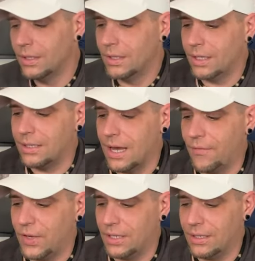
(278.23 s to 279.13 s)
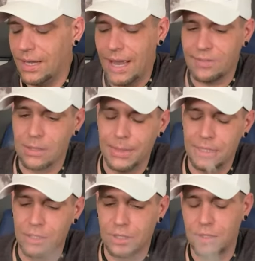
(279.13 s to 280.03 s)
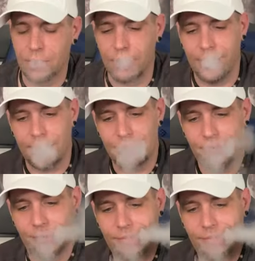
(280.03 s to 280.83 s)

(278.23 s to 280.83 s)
They definitely have some insecurities.